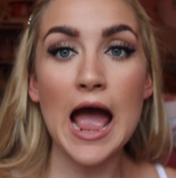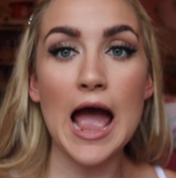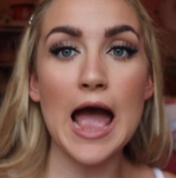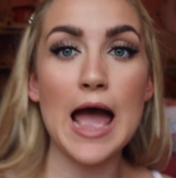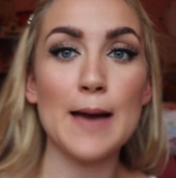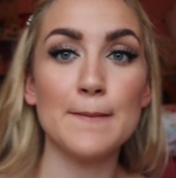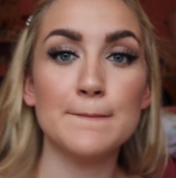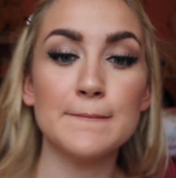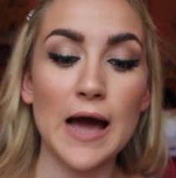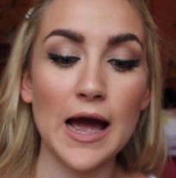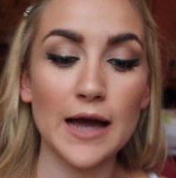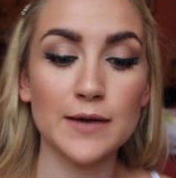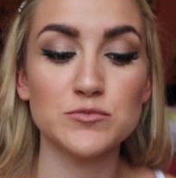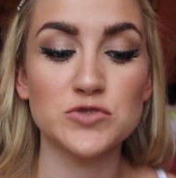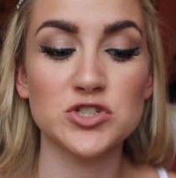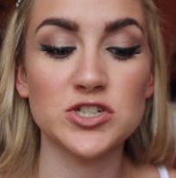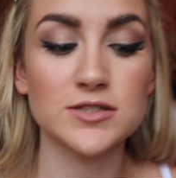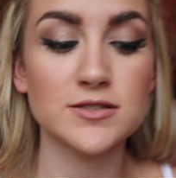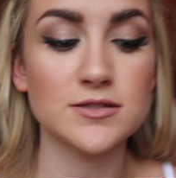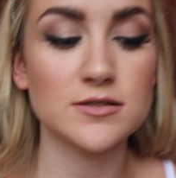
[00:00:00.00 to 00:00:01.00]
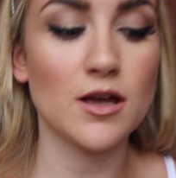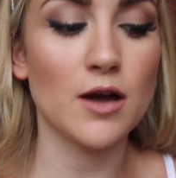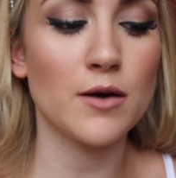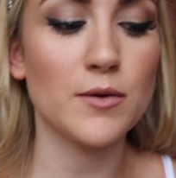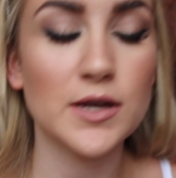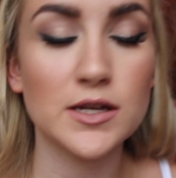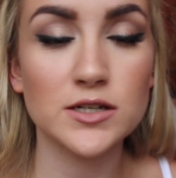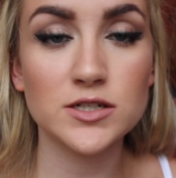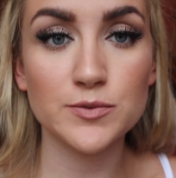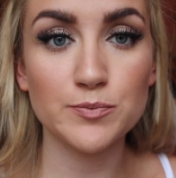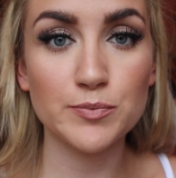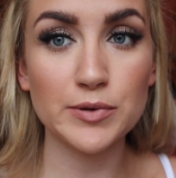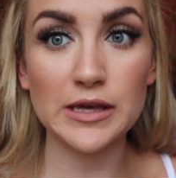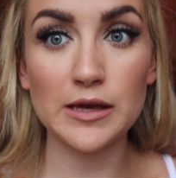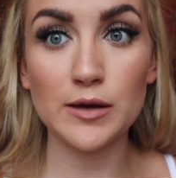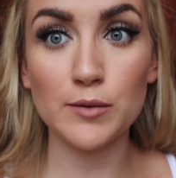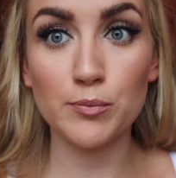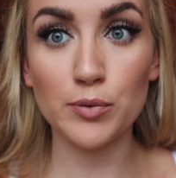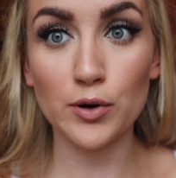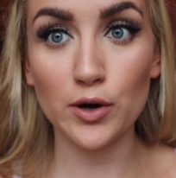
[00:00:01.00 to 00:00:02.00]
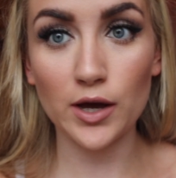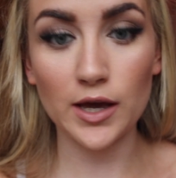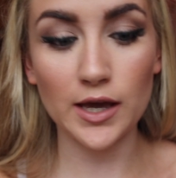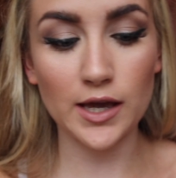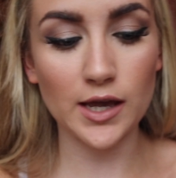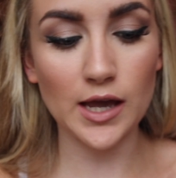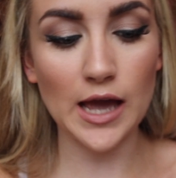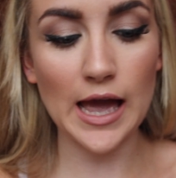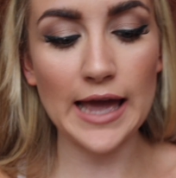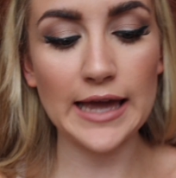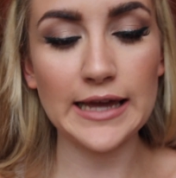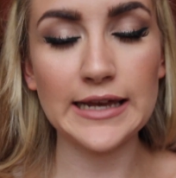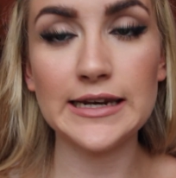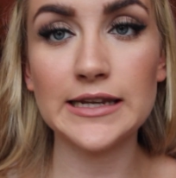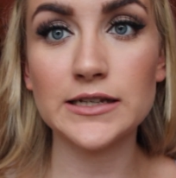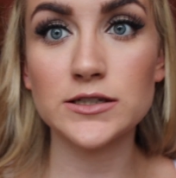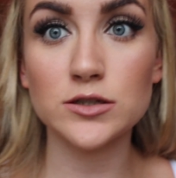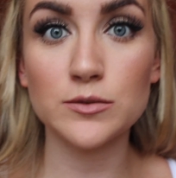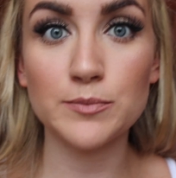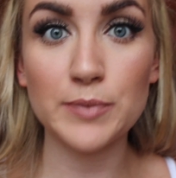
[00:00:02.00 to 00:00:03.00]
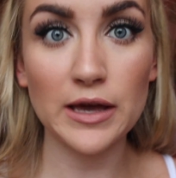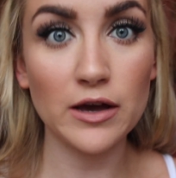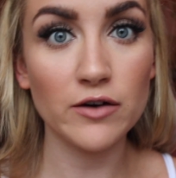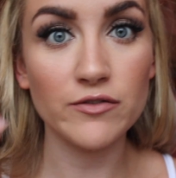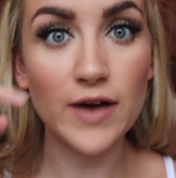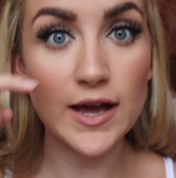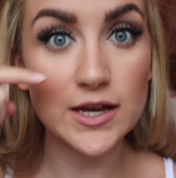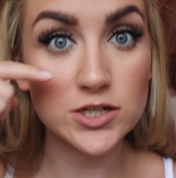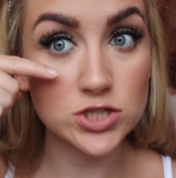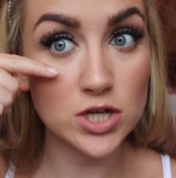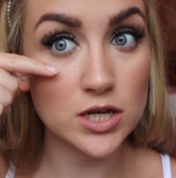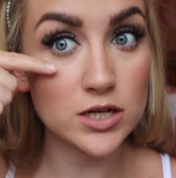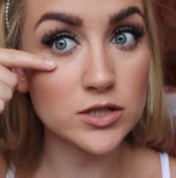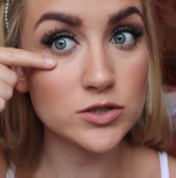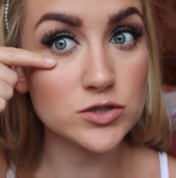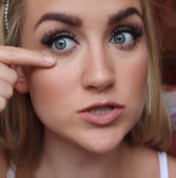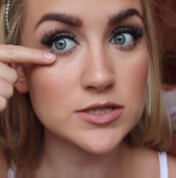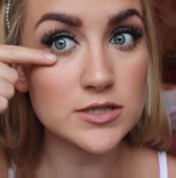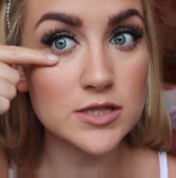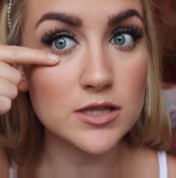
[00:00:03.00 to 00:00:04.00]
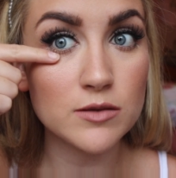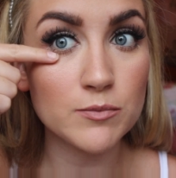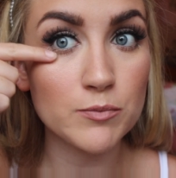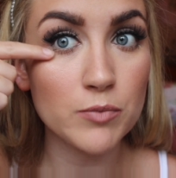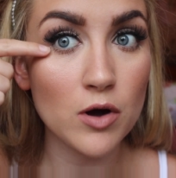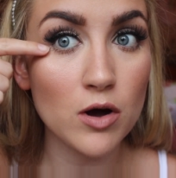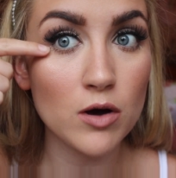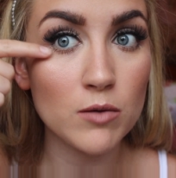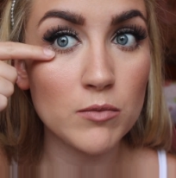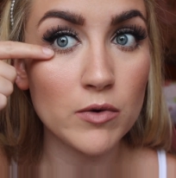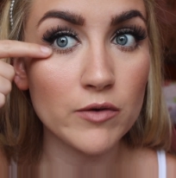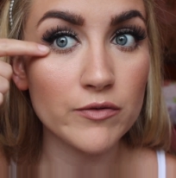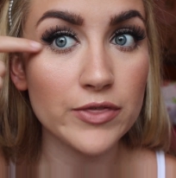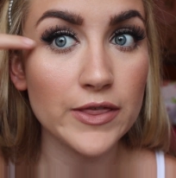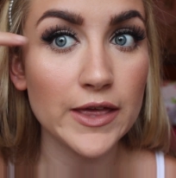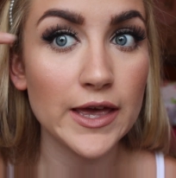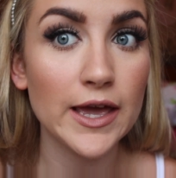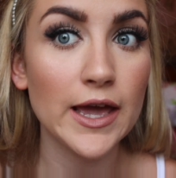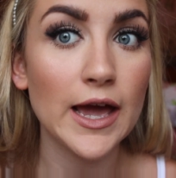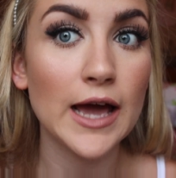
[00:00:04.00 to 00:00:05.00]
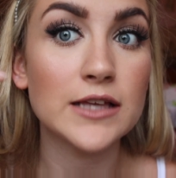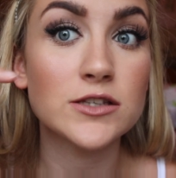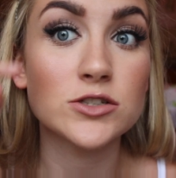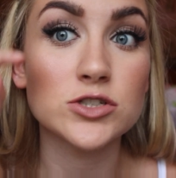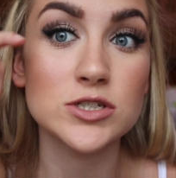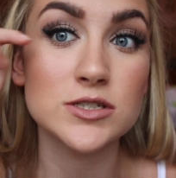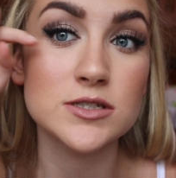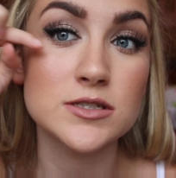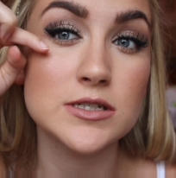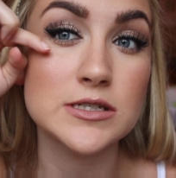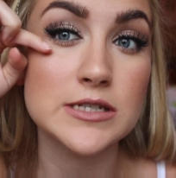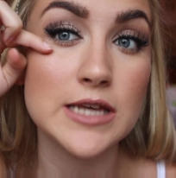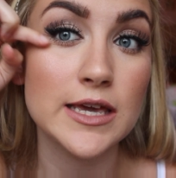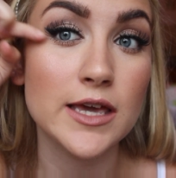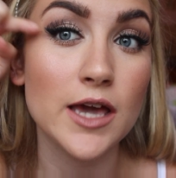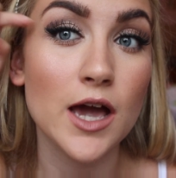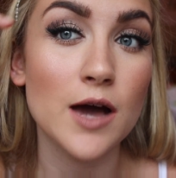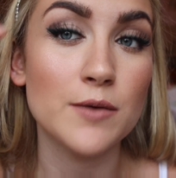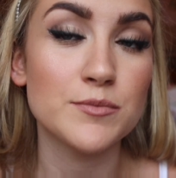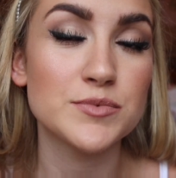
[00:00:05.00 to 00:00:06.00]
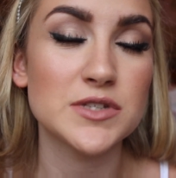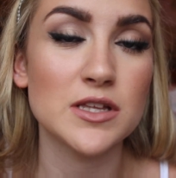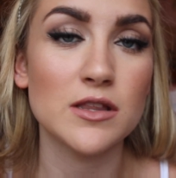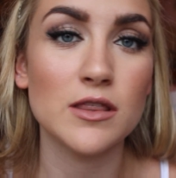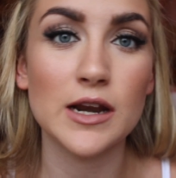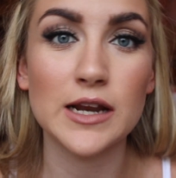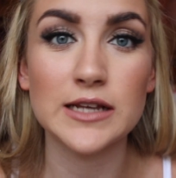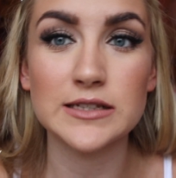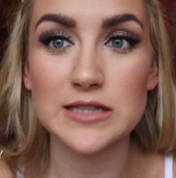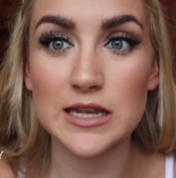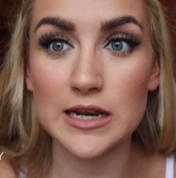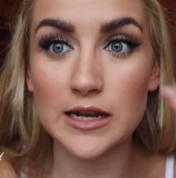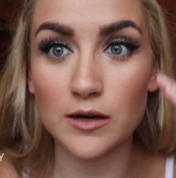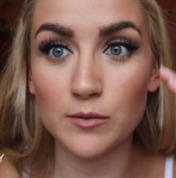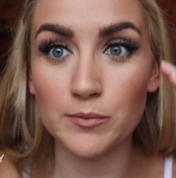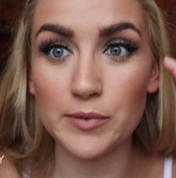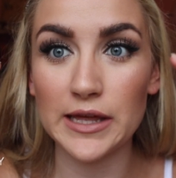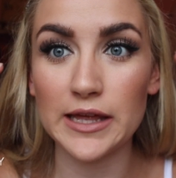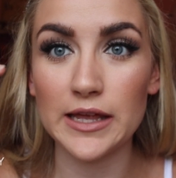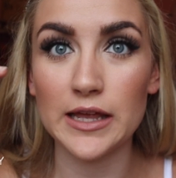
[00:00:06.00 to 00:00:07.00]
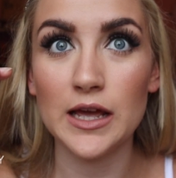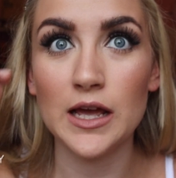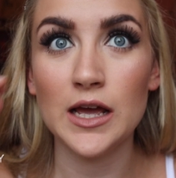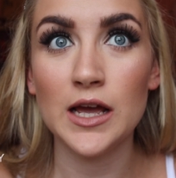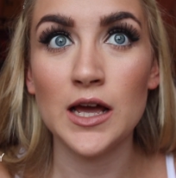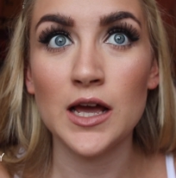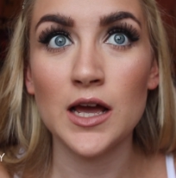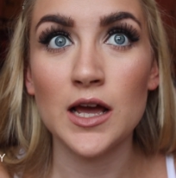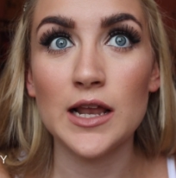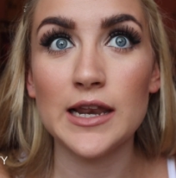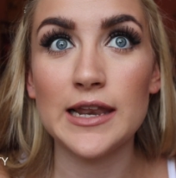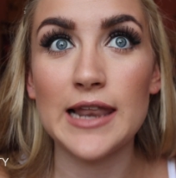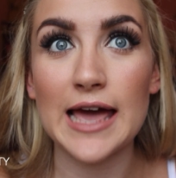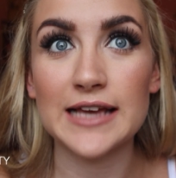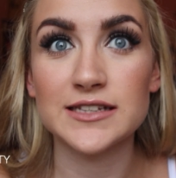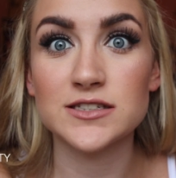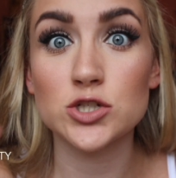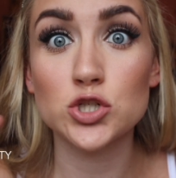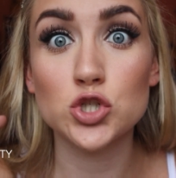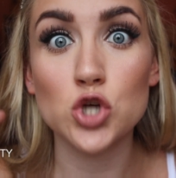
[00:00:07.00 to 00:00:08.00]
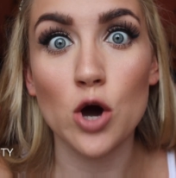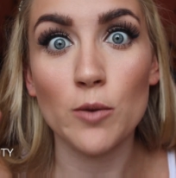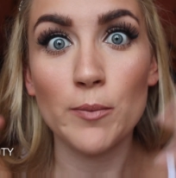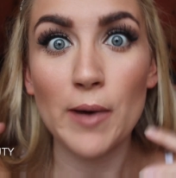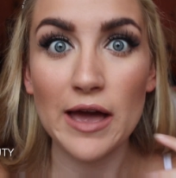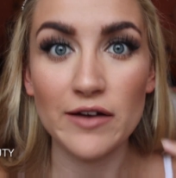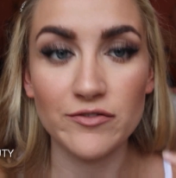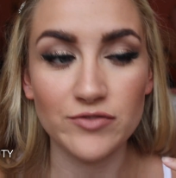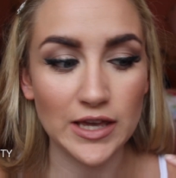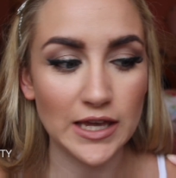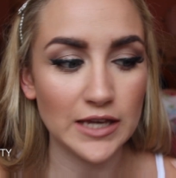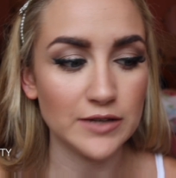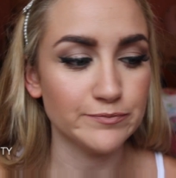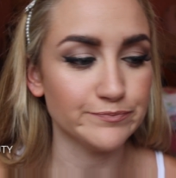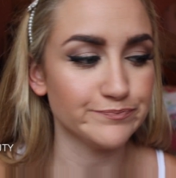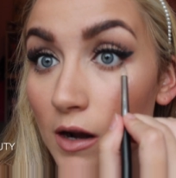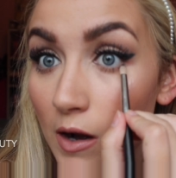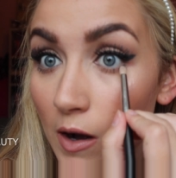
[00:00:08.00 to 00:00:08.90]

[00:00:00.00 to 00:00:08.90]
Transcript: I'm just going to be putting a little bit of eyeshadow just at the bottom of there, and just to take it up so that it's a little bit less top heavy.